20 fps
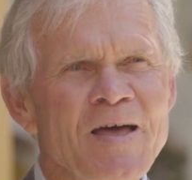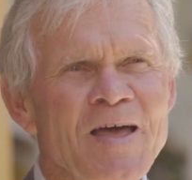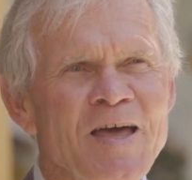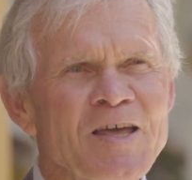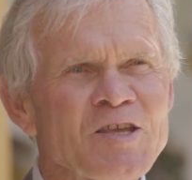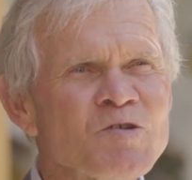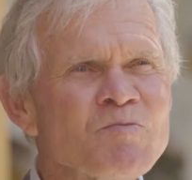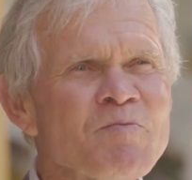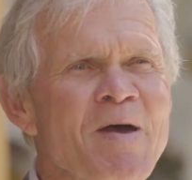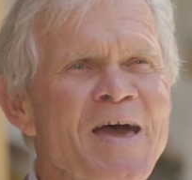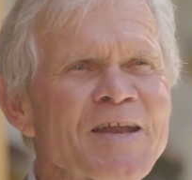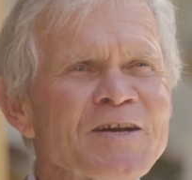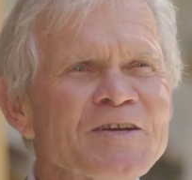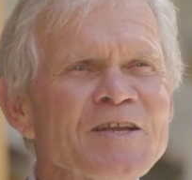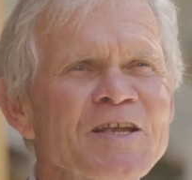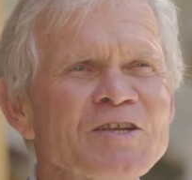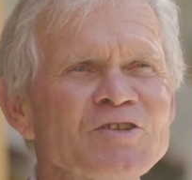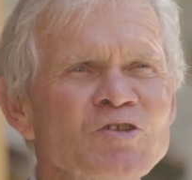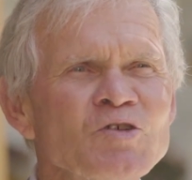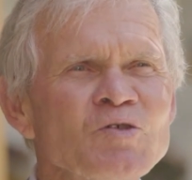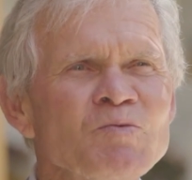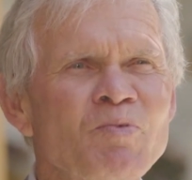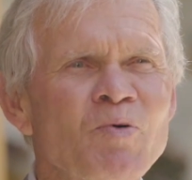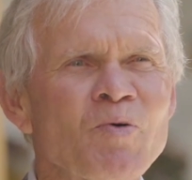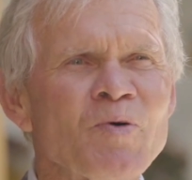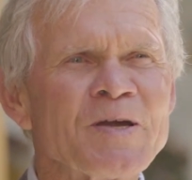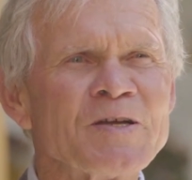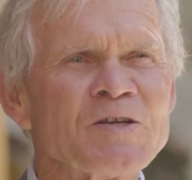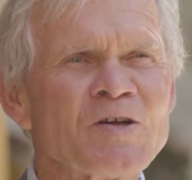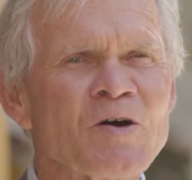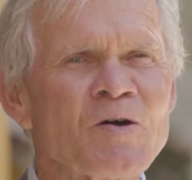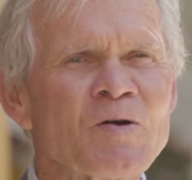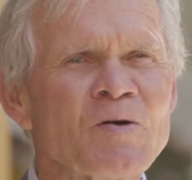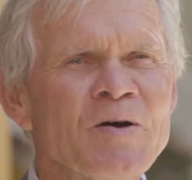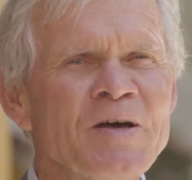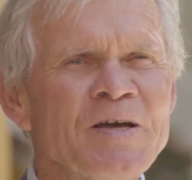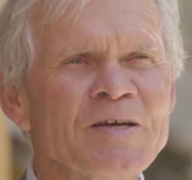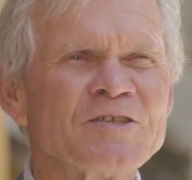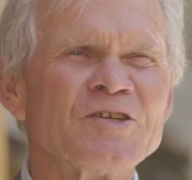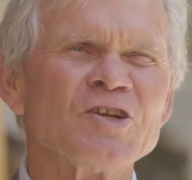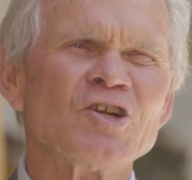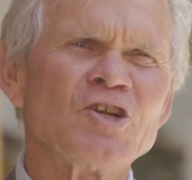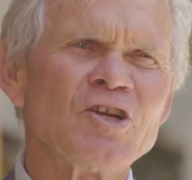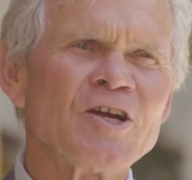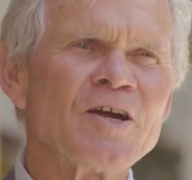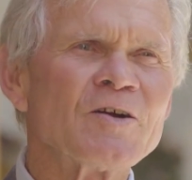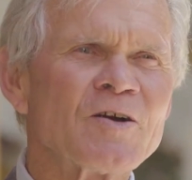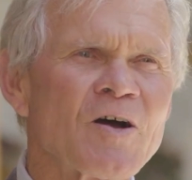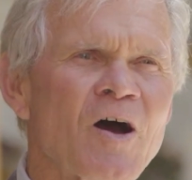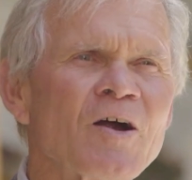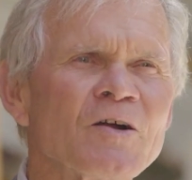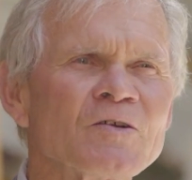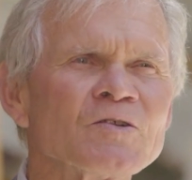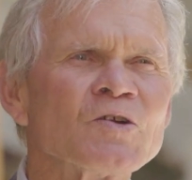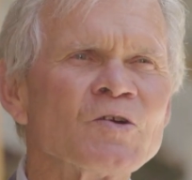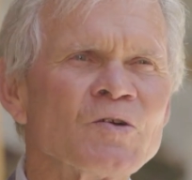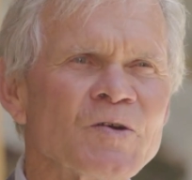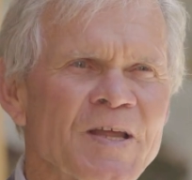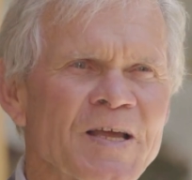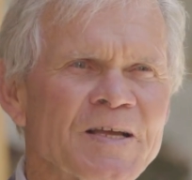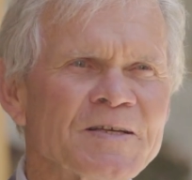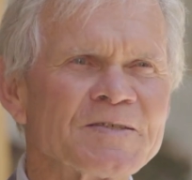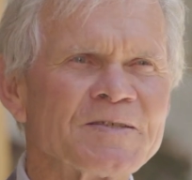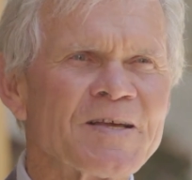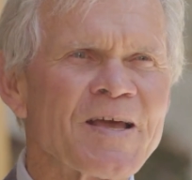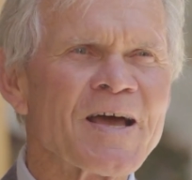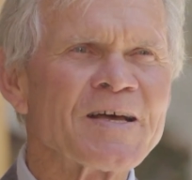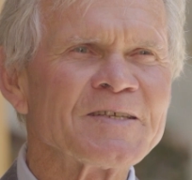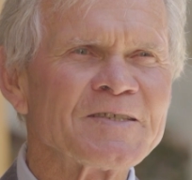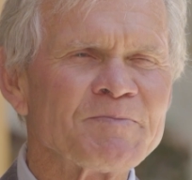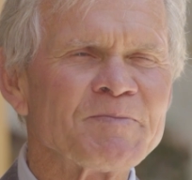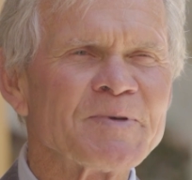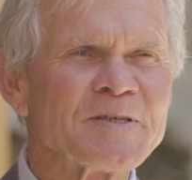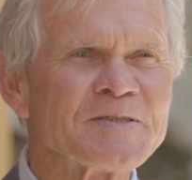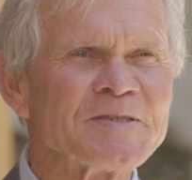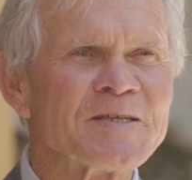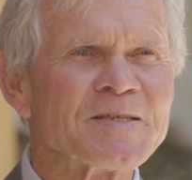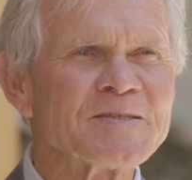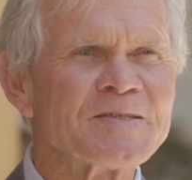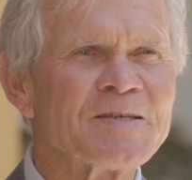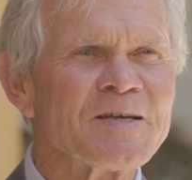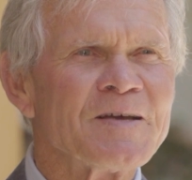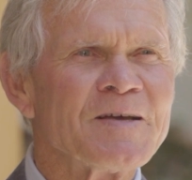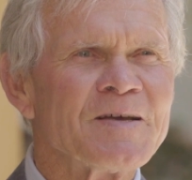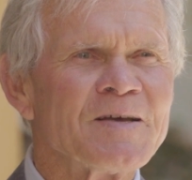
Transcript: at Humanity 2.0 to share our learnings as a business,